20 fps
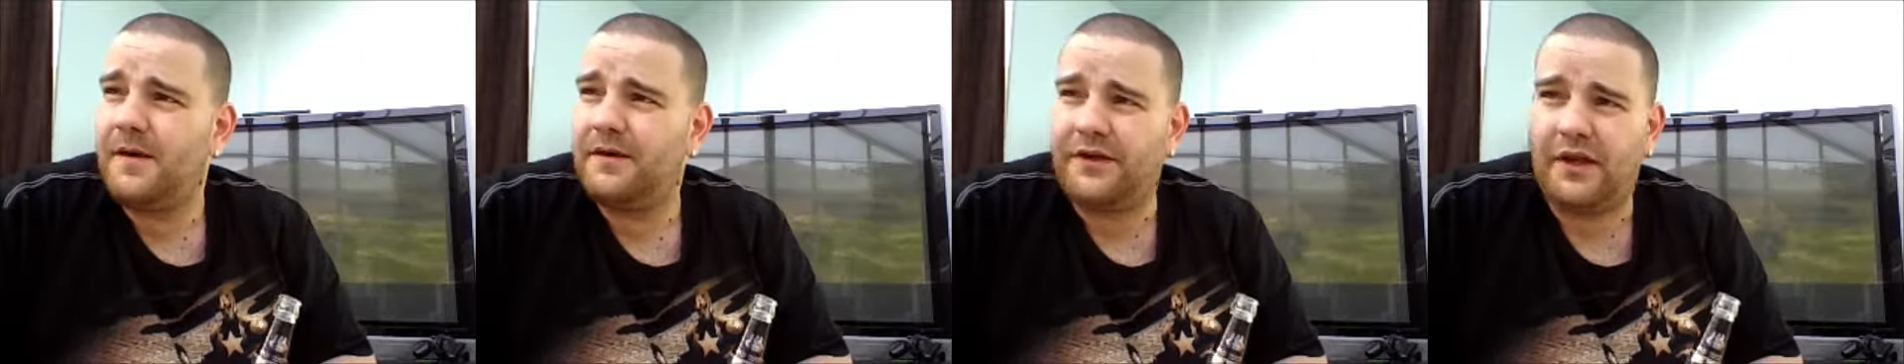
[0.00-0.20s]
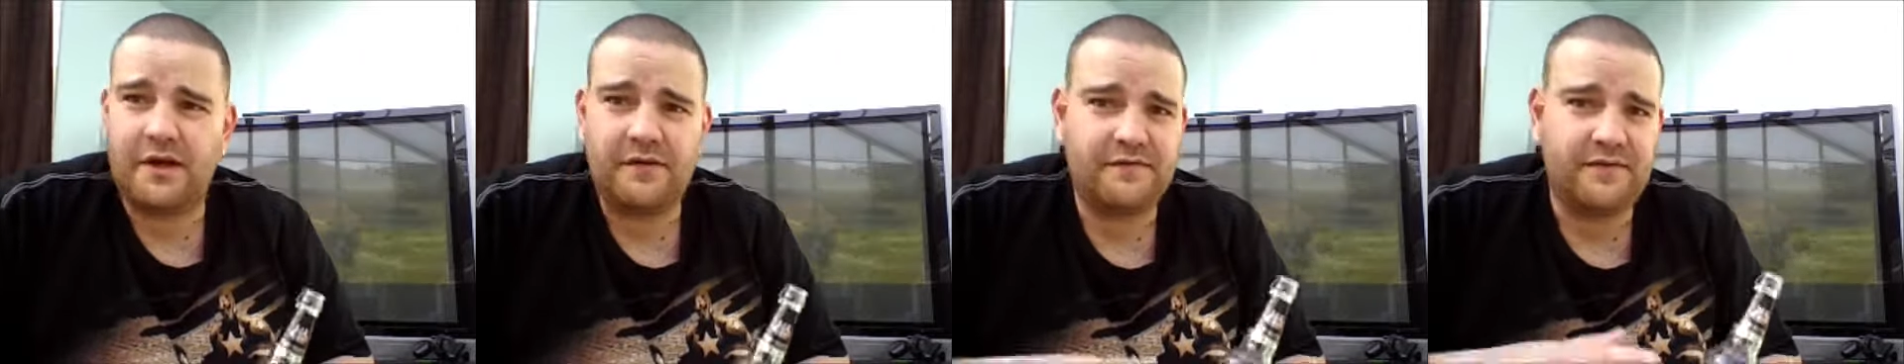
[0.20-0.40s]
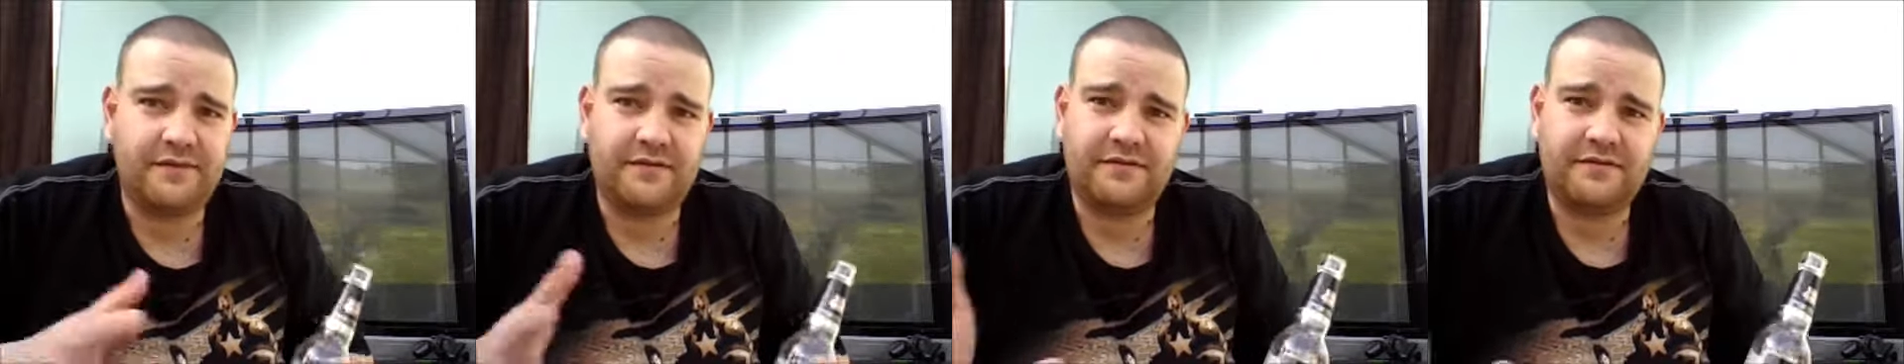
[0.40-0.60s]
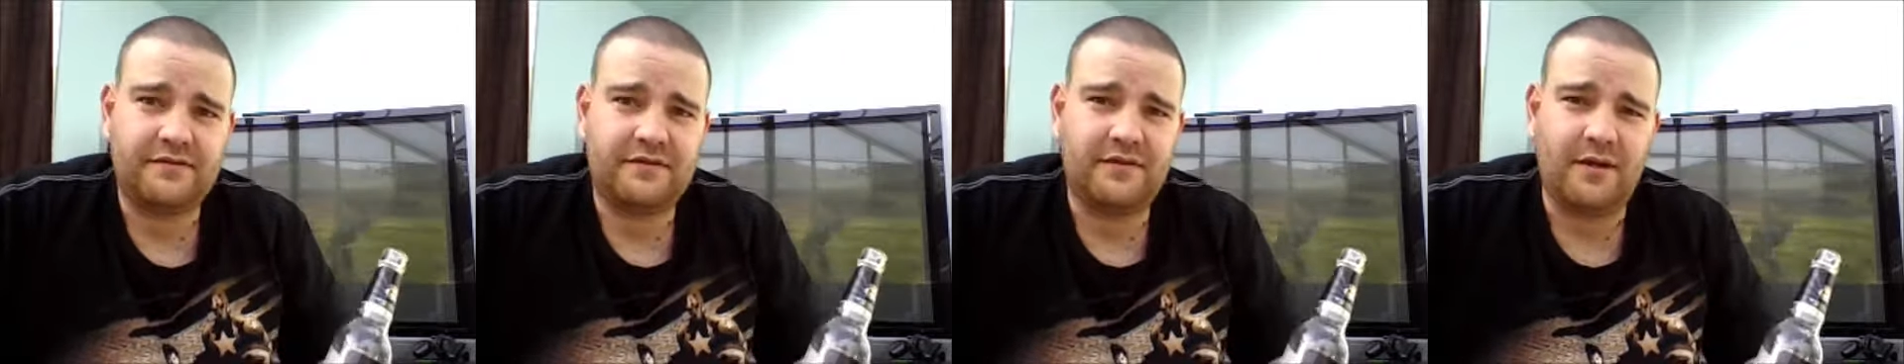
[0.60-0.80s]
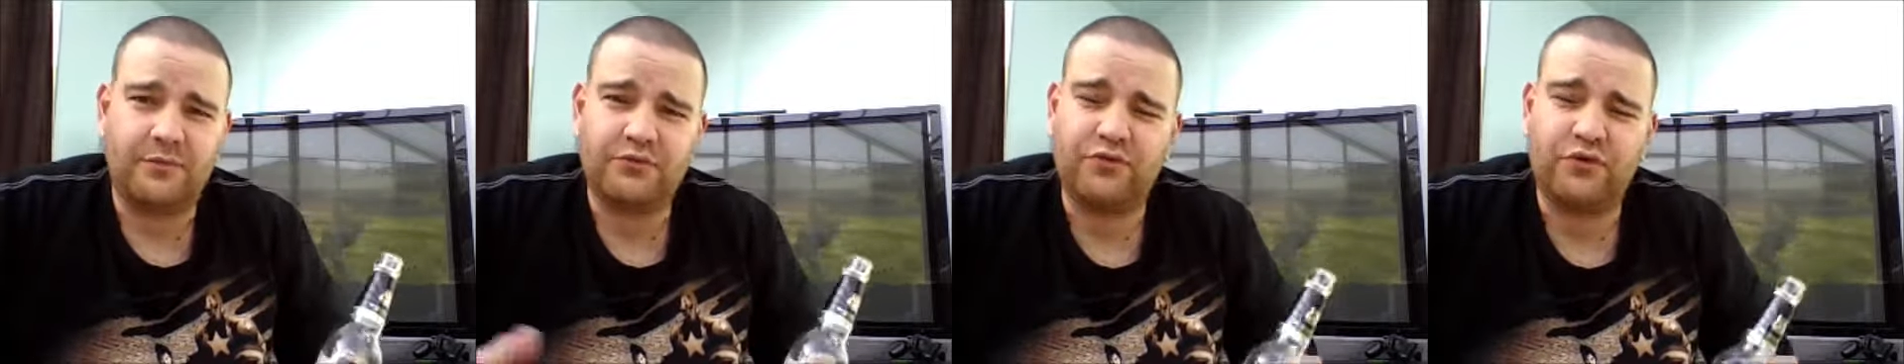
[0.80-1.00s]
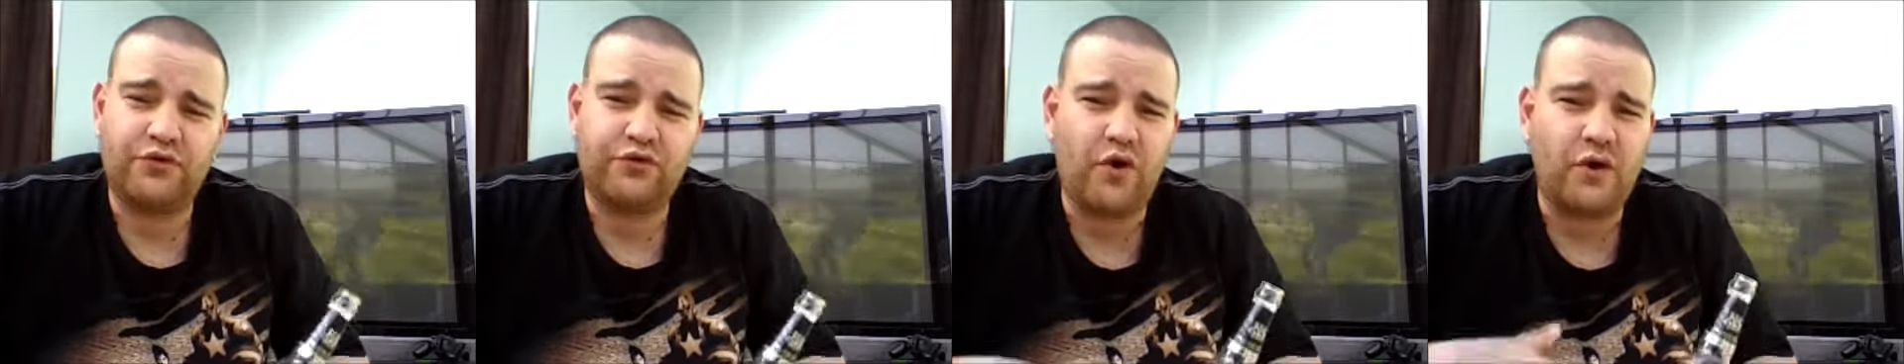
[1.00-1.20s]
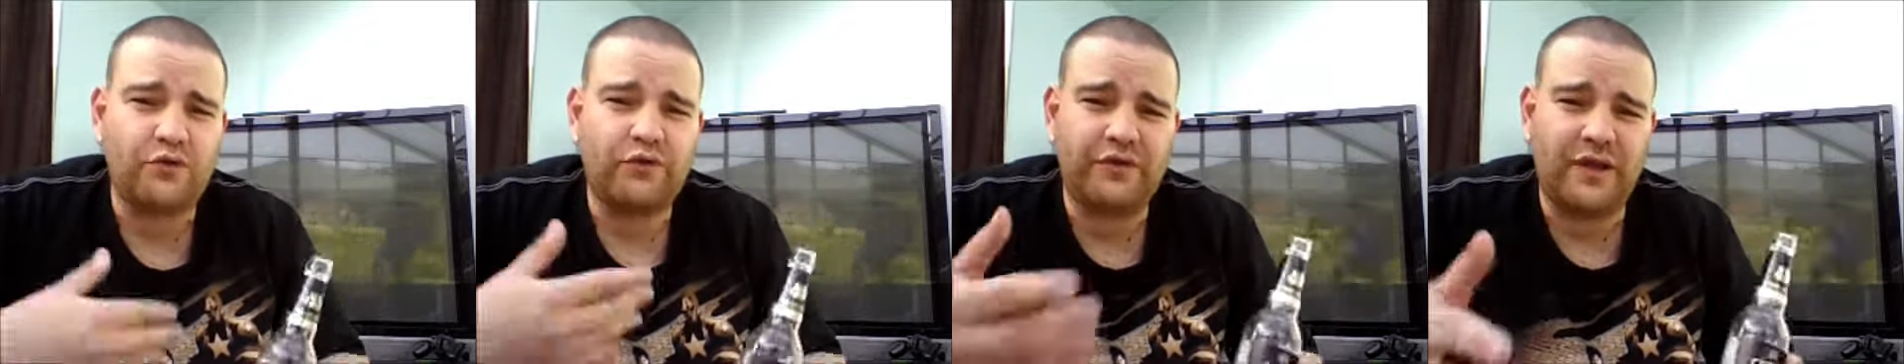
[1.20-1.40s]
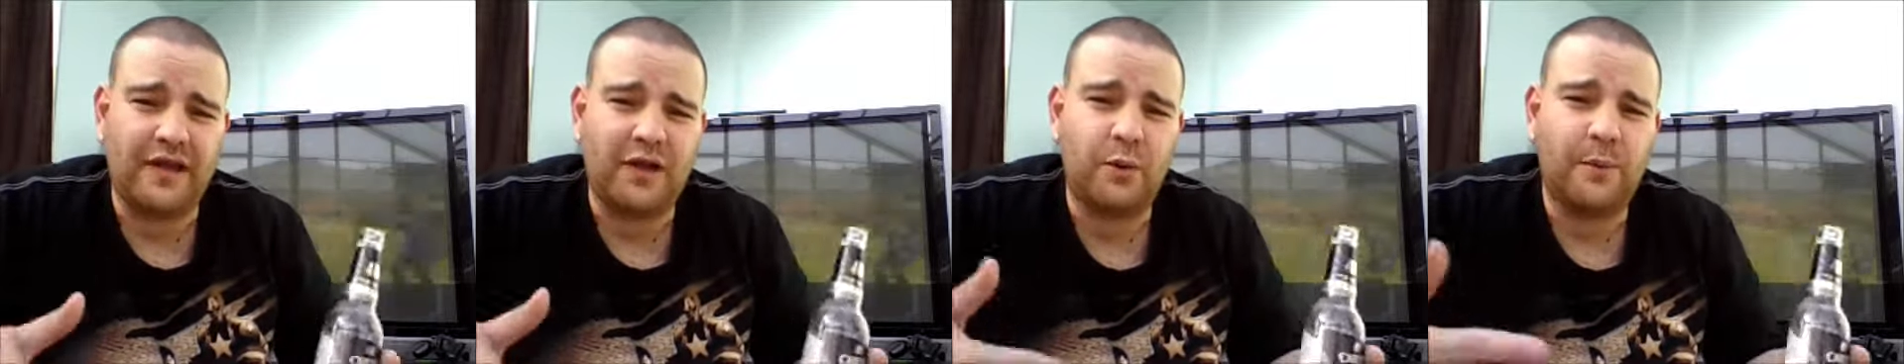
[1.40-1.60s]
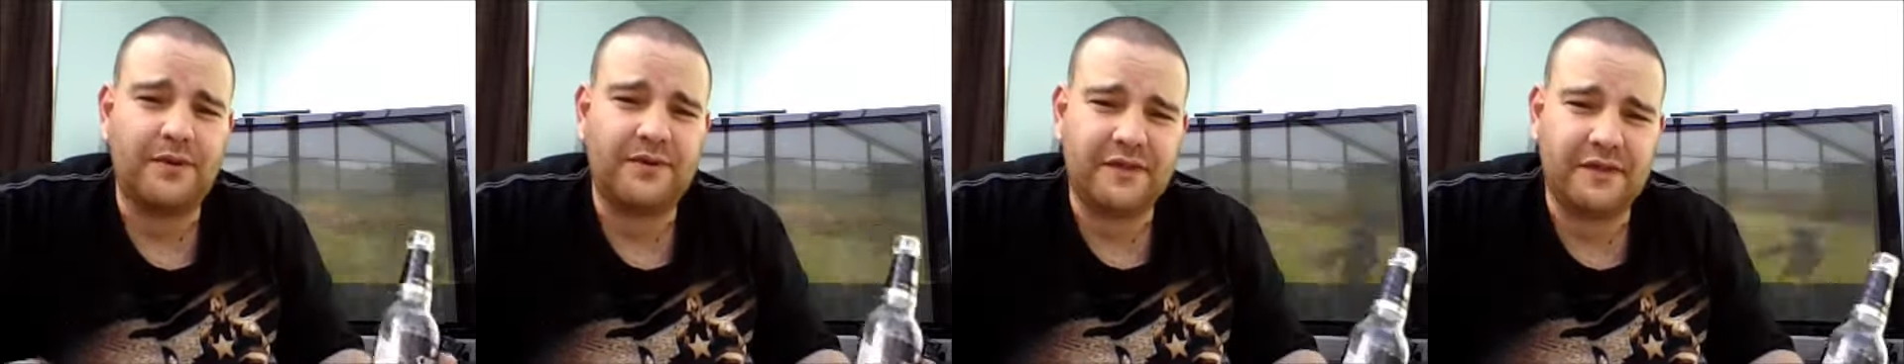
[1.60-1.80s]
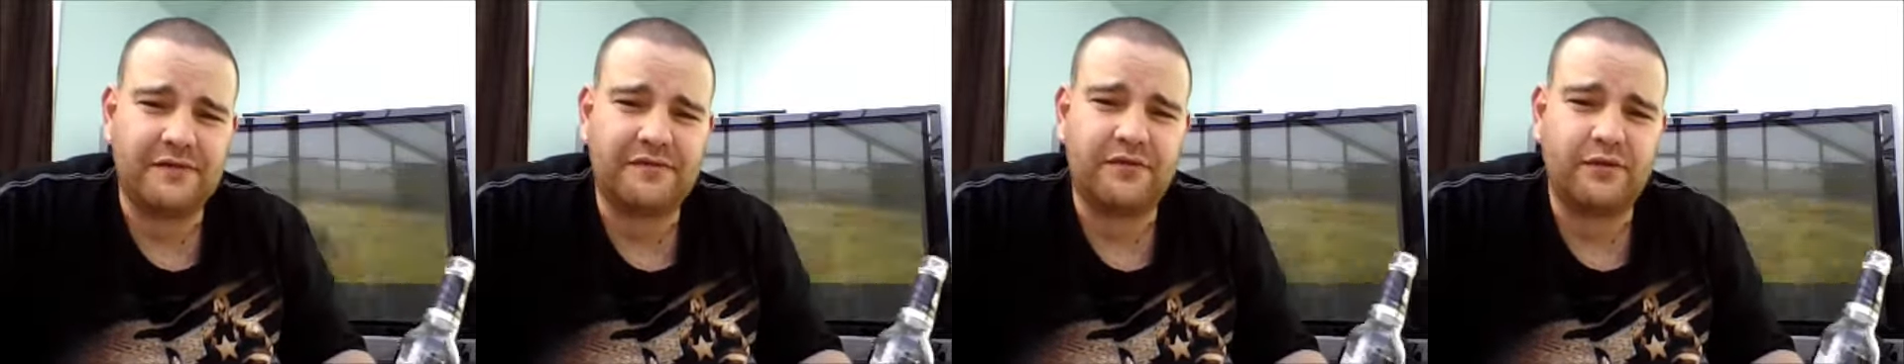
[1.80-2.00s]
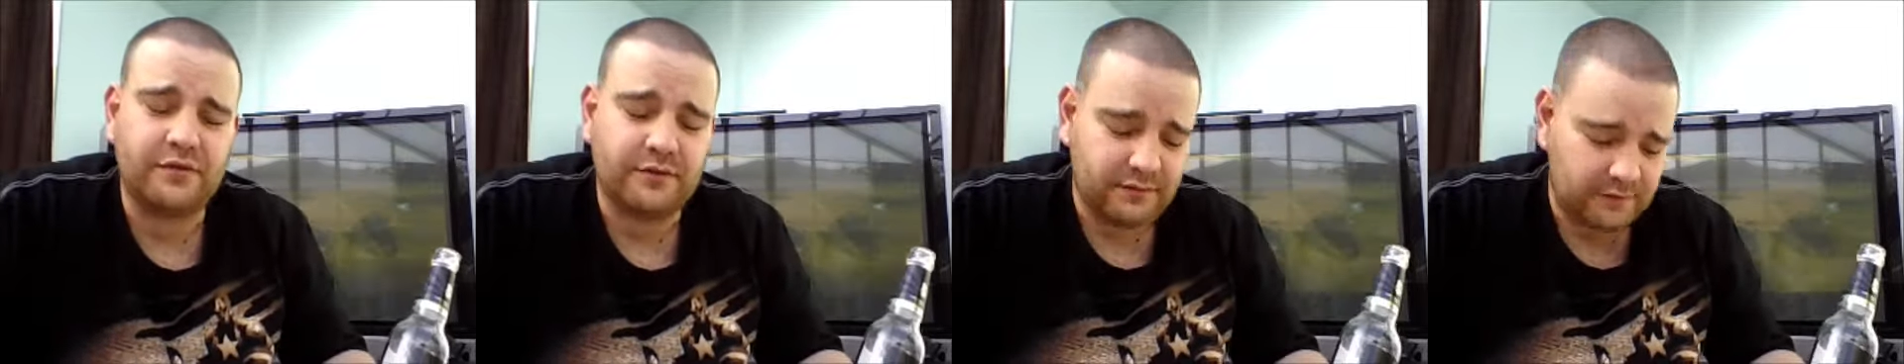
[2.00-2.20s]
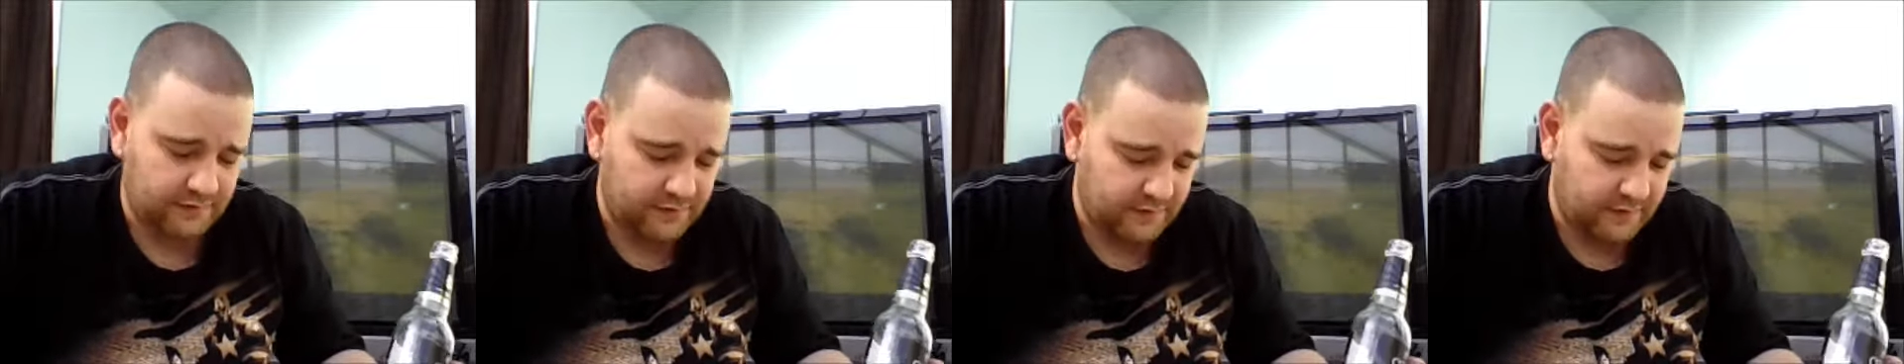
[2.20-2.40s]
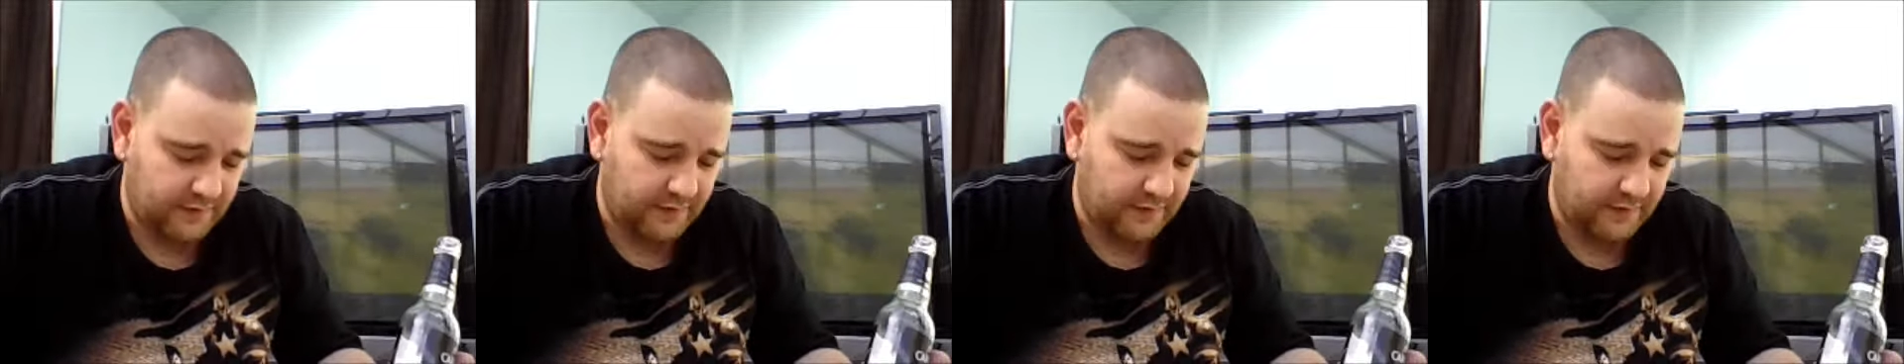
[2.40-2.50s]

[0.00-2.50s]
I don't know if it's... I'm just trying to do something a little bit different.